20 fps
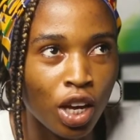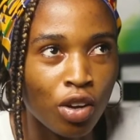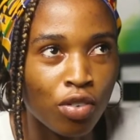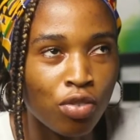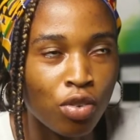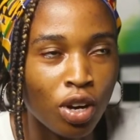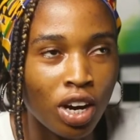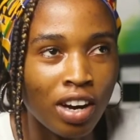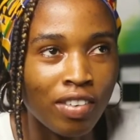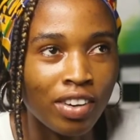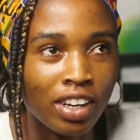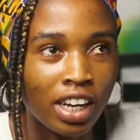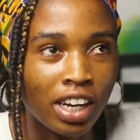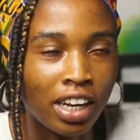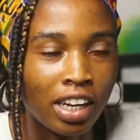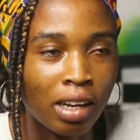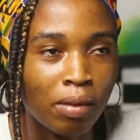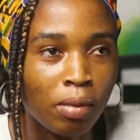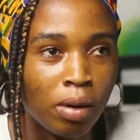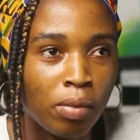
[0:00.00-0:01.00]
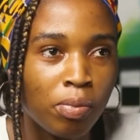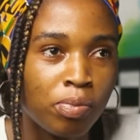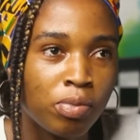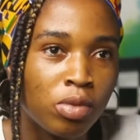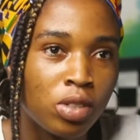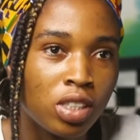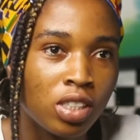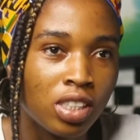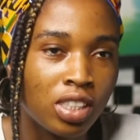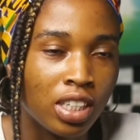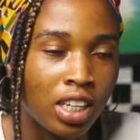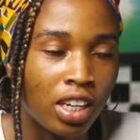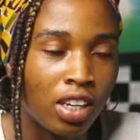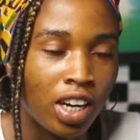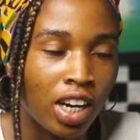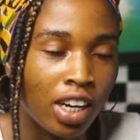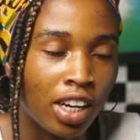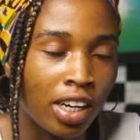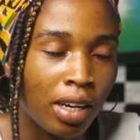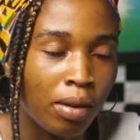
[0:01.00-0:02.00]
if you have an academic, if